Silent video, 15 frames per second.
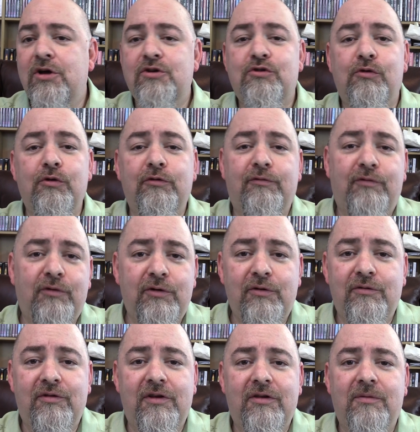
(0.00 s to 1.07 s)
truthful you
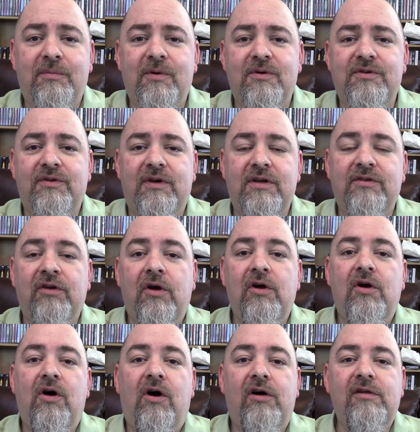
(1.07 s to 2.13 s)
think the person is.
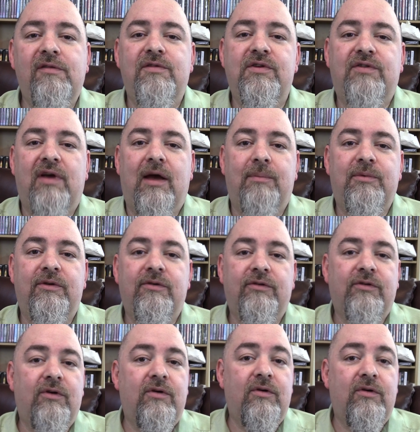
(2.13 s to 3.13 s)
All of this happens